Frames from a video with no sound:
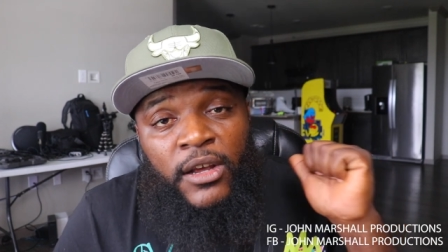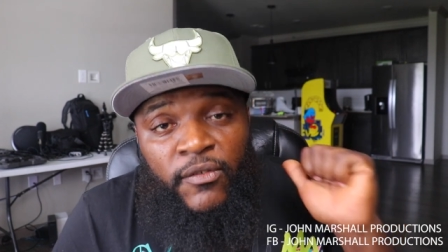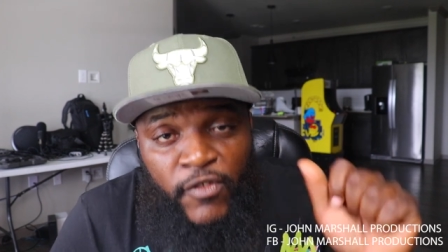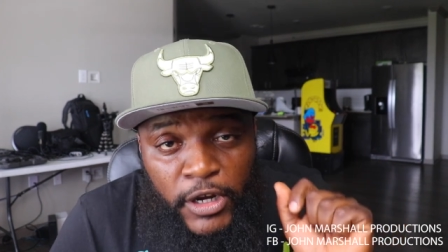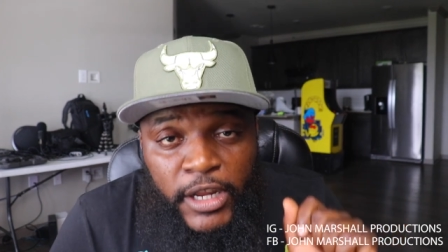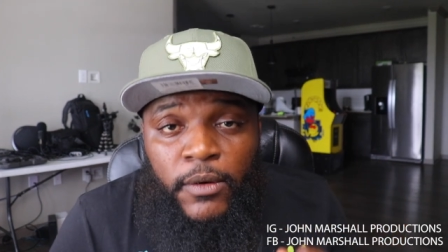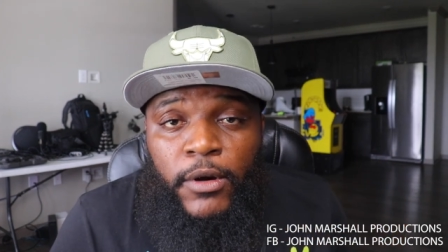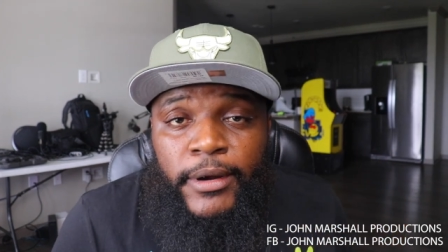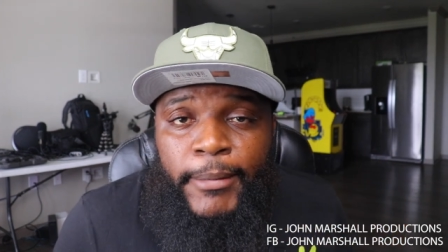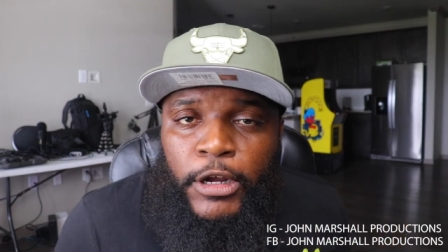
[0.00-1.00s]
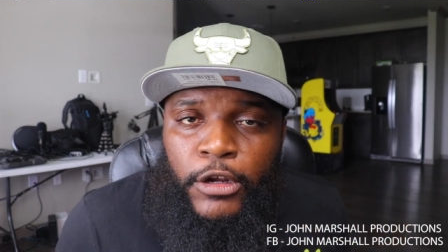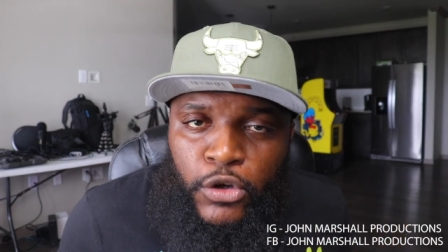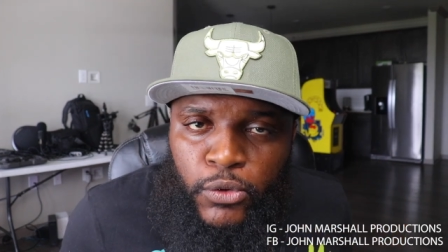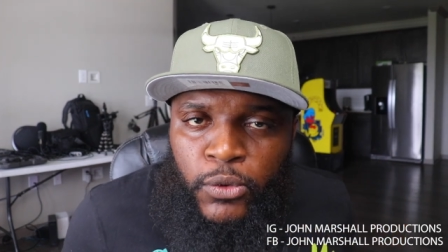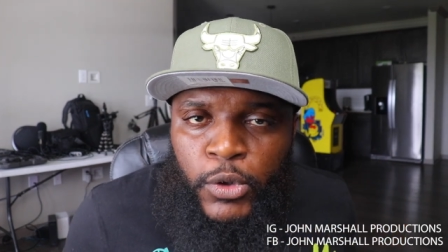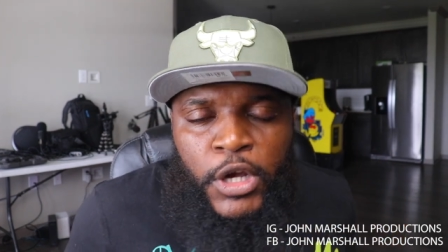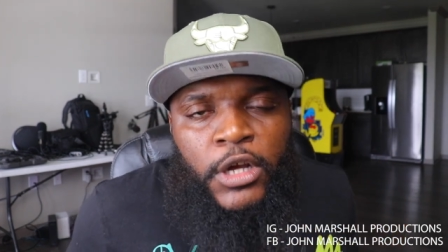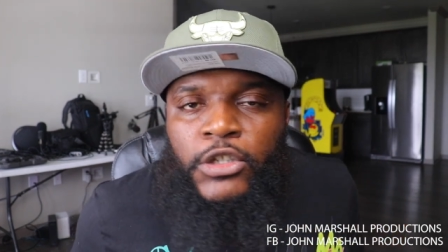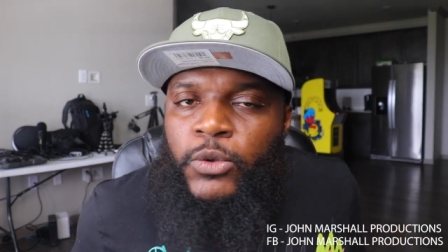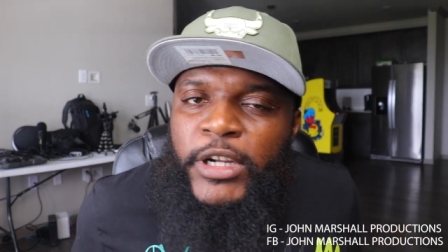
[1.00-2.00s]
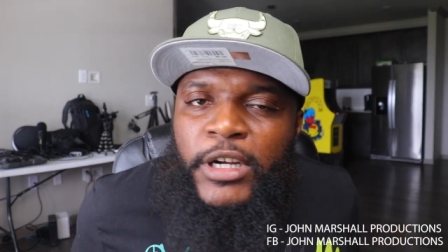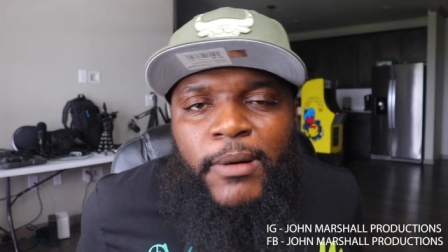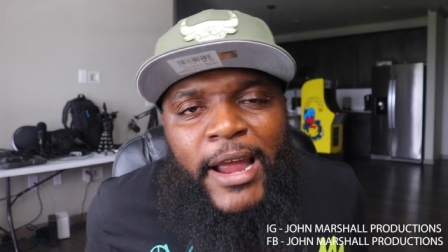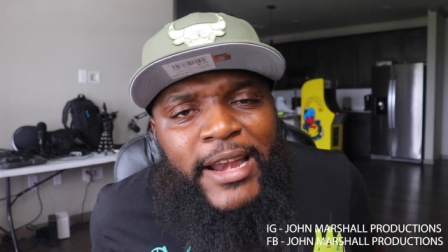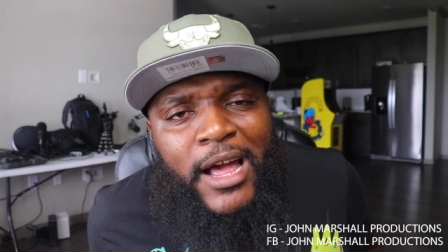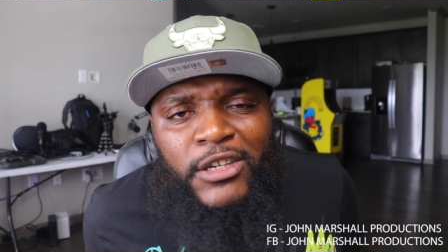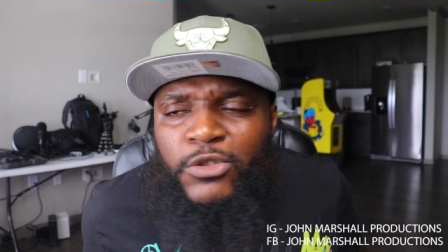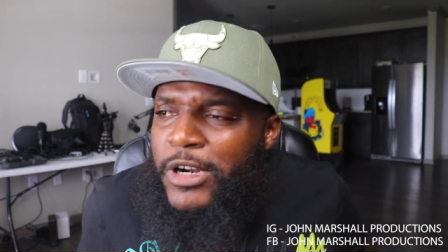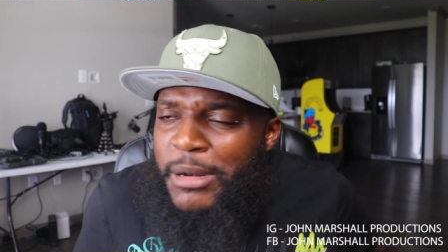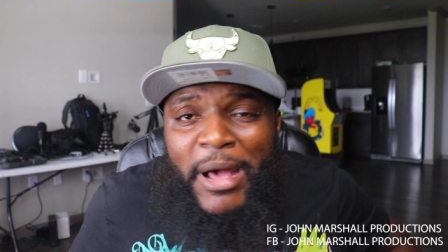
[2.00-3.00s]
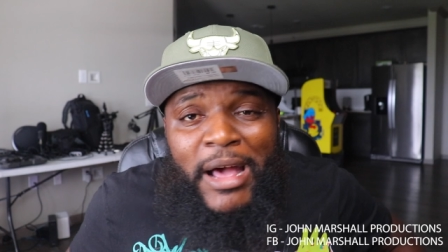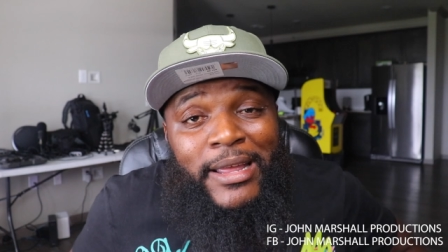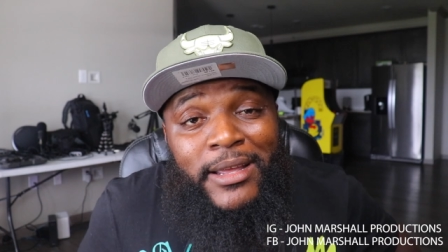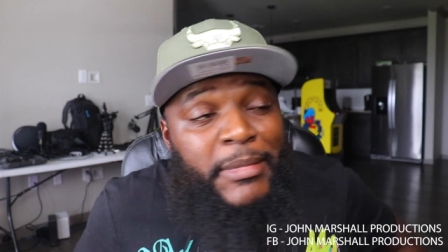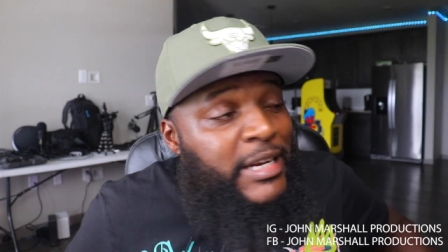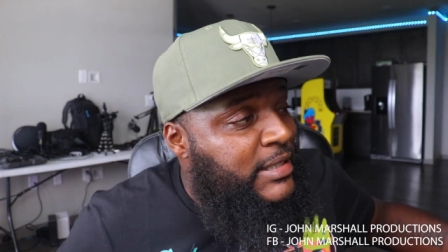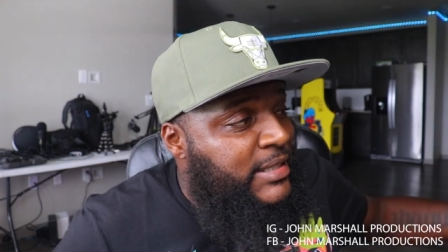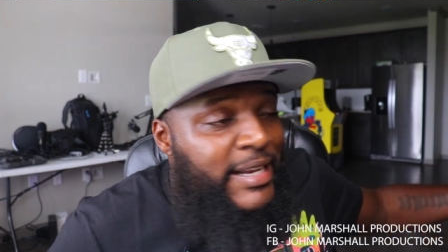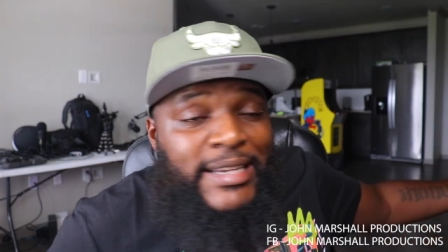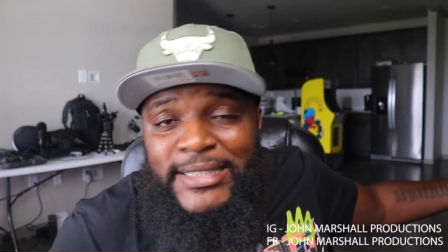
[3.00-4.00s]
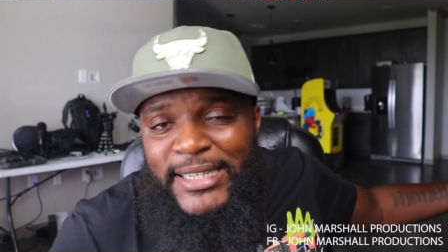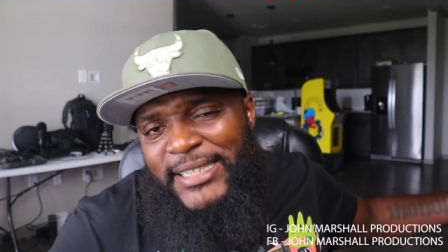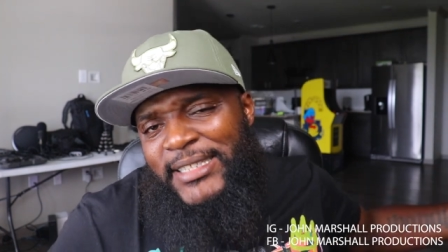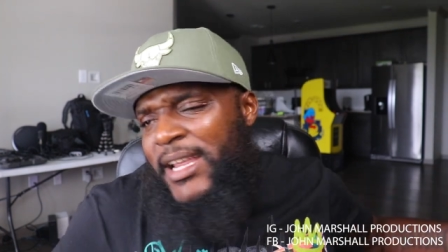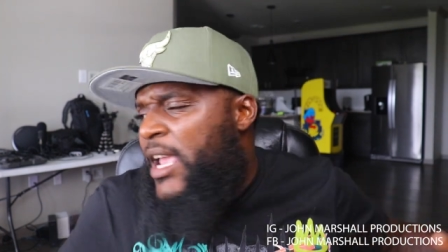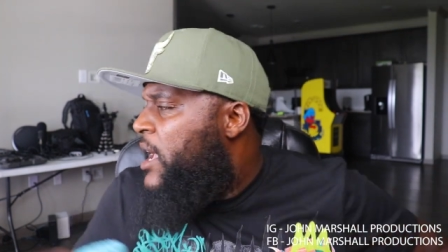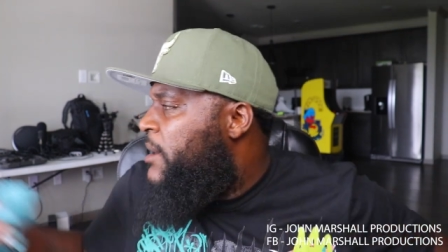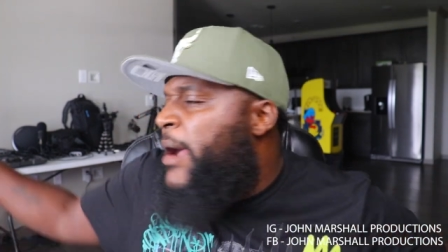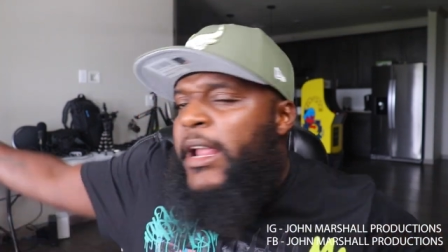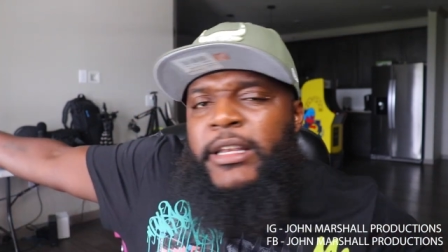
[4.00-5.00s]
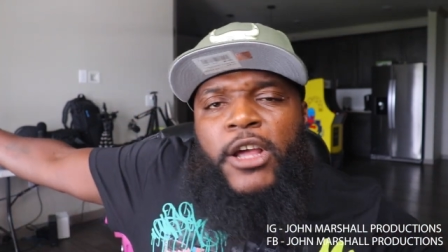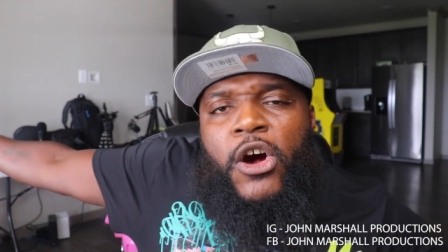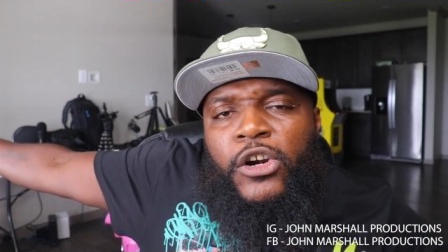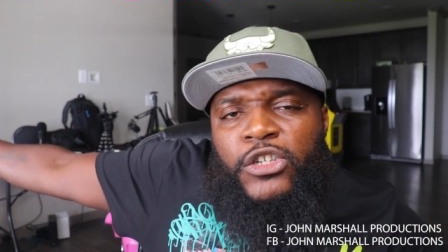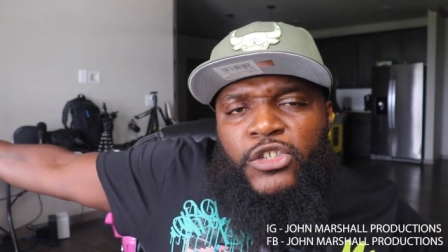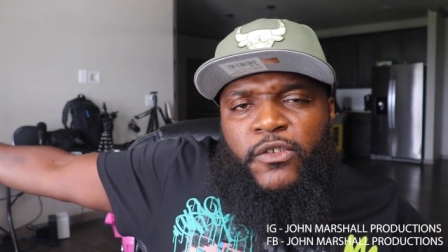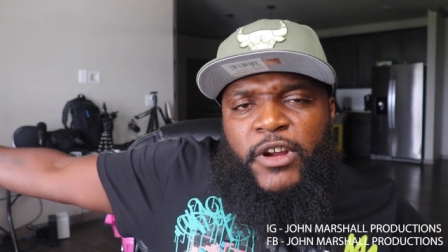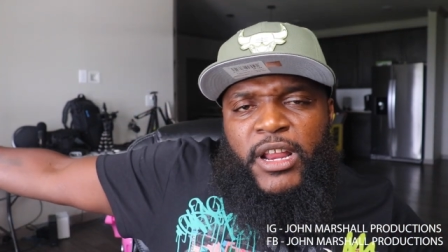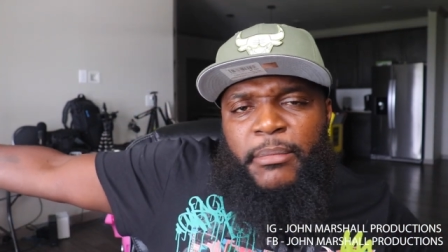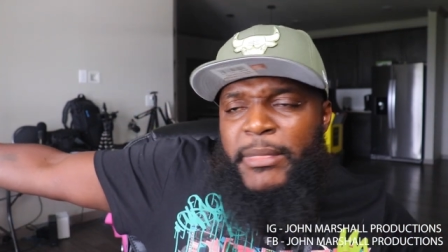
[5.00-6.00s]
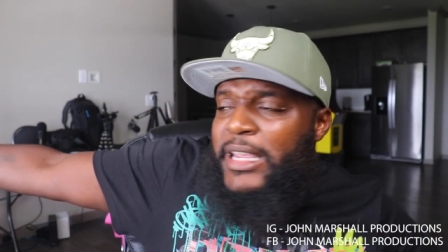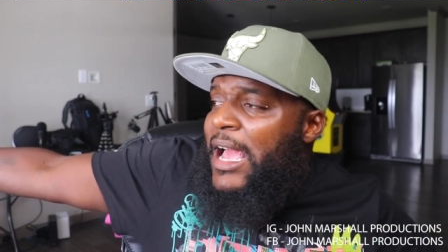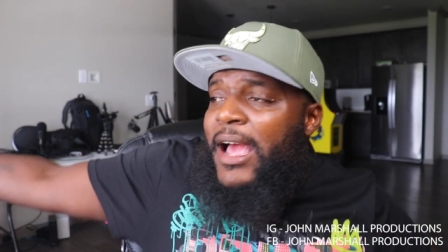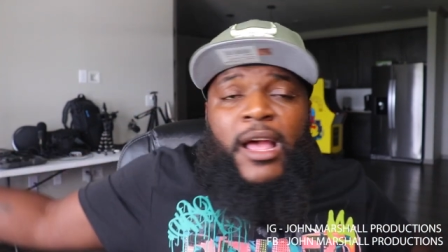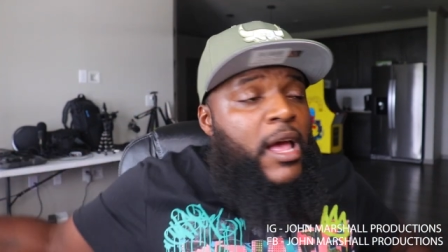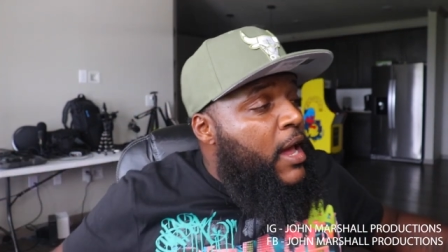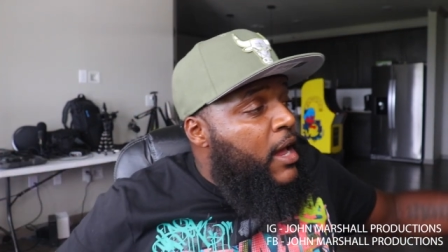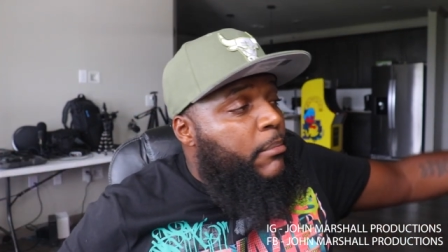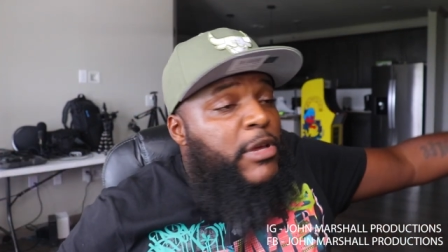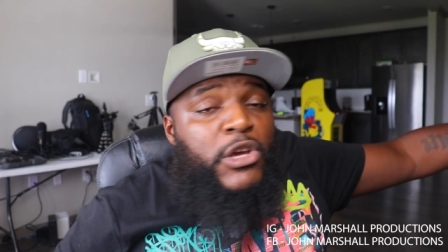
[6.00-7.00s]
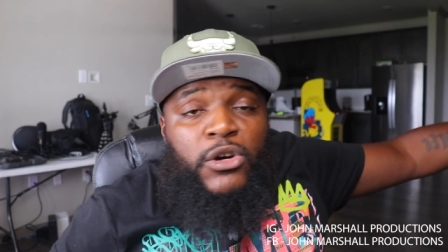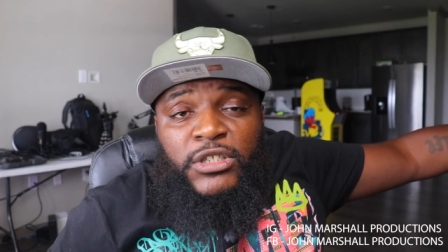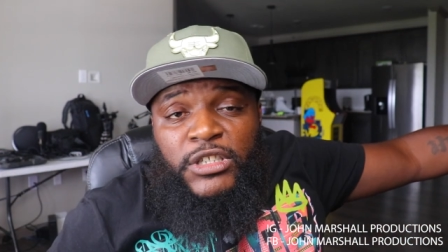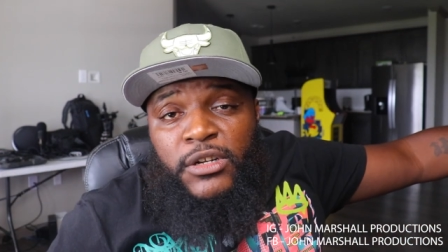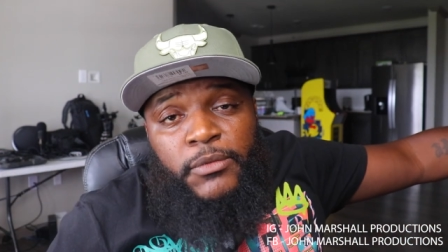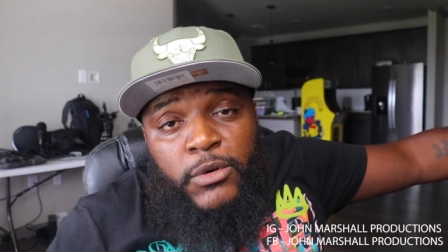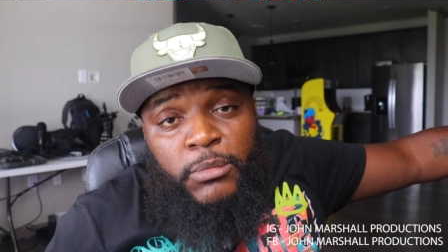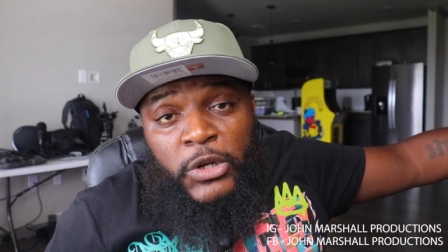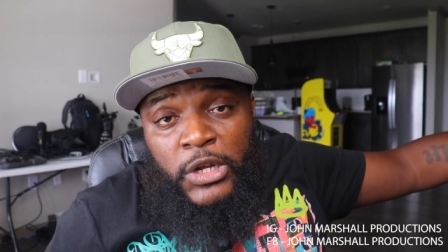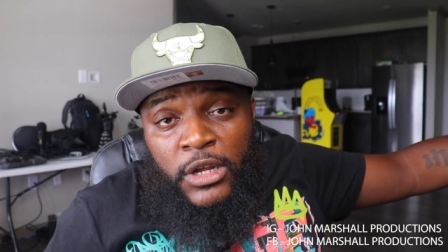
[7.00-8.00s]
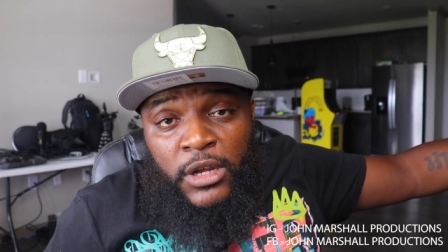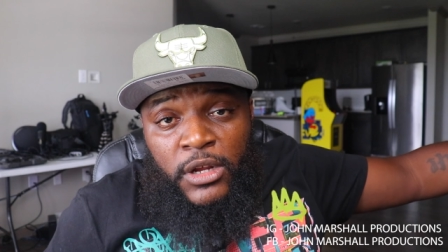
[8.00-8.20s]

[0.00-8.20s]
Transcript: Fucking worry about you. Twigga right now is worried about him and his kids, S.A. My daughter's over there, mija, and mijo's in the room.